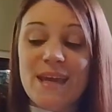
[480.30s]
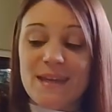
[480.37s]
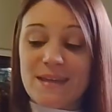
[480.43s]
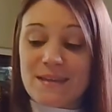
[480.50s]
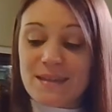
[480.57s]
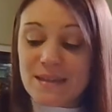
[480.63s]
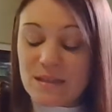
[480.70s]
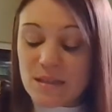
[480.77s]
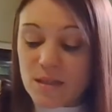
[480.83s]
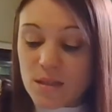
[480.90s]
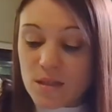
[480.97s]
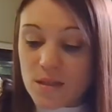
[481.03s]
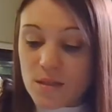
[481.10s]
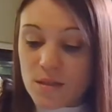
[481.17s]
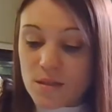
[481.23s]
day.
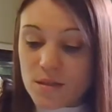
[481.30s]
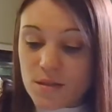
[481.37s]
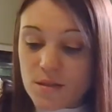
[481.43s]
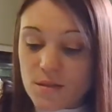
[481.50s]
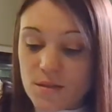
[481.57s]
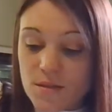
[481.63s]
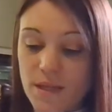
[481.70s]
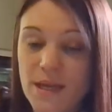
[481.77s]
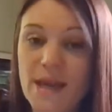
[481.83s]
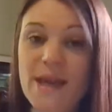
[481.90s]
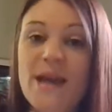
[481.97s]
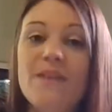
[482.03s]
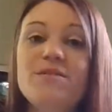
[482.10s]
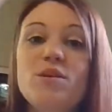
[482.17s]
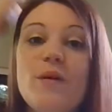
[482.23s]
Like I
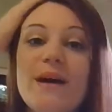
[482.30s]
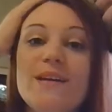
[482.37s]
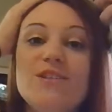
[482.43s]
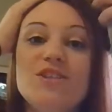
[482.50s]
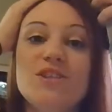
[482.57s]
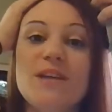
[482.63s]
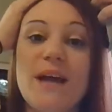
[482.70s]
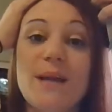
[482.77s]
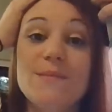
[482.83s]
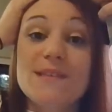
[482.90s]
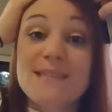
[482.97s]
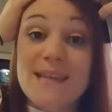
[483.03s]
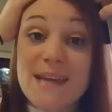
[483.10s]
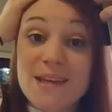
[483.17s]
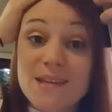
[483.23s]
have no energy. I'm
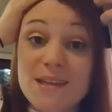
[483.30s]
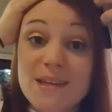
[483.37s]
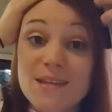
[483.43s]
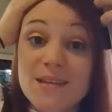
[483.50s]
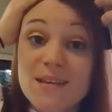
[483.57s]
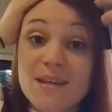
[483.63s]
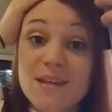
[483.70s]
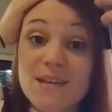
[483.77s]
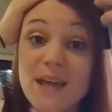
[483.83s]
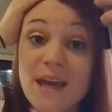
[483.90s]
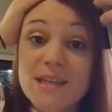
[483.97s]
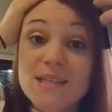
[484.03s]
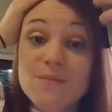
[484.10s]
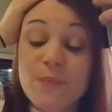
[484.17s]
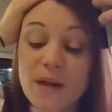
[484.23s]
standing,
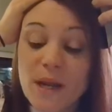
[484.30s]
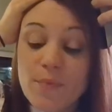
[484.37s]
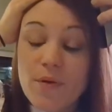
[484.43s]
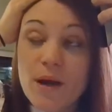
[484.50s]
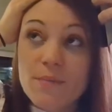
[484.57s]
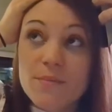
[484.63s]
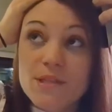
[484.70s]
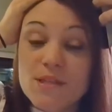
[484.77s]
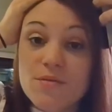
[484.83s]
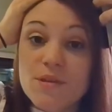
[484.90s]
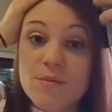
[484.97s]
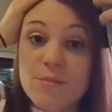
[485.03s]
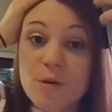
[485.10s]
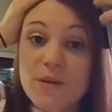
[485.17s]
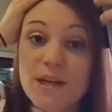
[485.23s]
yes, but I promise you,
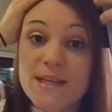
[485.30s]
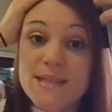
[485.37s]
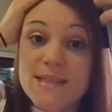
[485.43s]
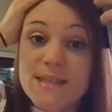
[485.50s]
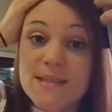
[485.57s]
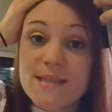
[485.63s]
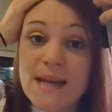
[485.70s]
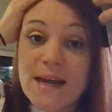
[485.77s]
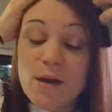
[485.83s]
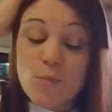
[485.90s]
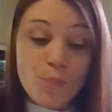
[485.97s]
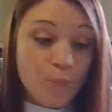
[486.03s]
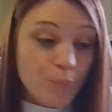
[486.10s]
the moment I sit down,